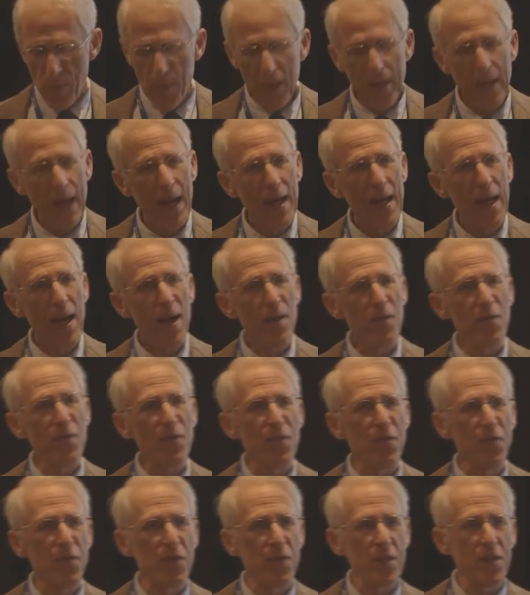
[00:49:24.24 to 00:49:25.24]
began to have
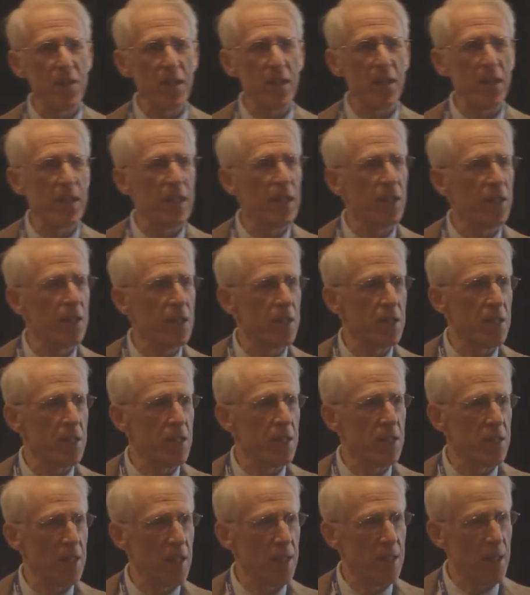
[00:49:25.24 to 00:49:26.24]
physical
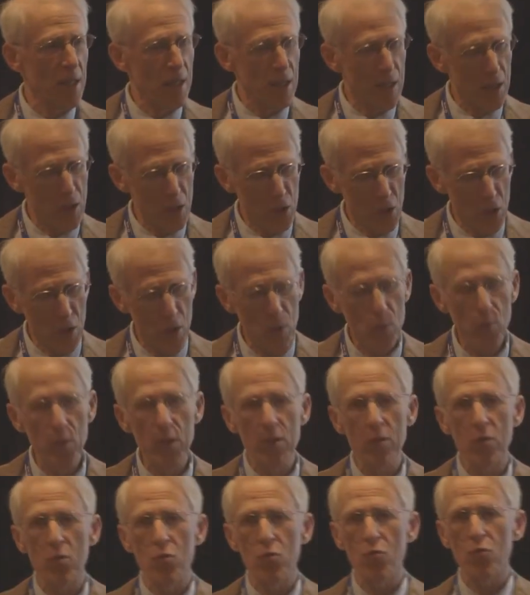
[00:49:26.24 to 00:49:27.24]
illnesses, she
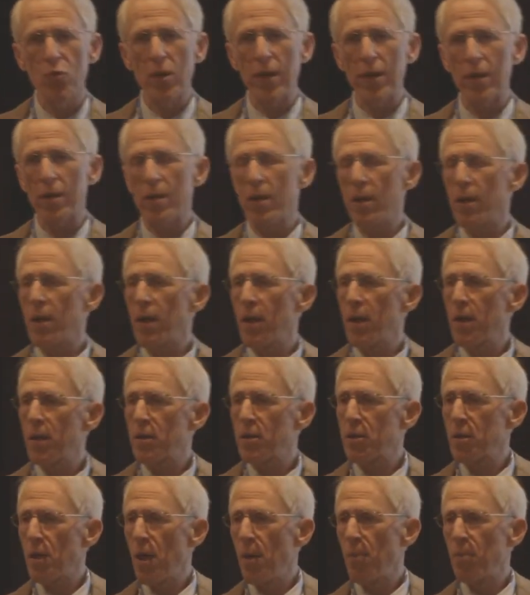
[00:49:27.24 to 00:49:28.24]
would drink
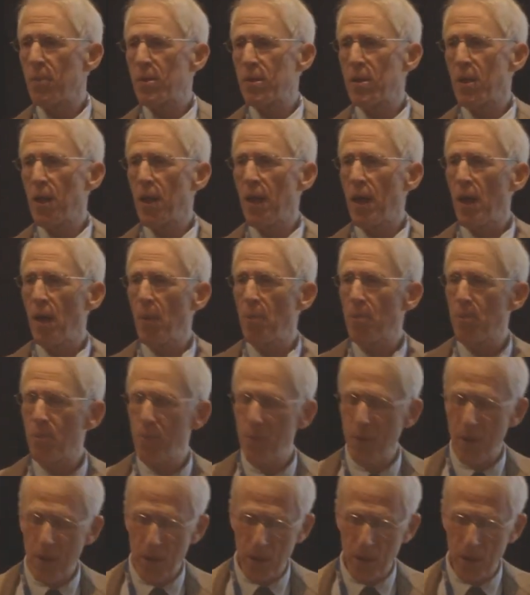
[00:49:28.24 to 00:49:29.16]
some to help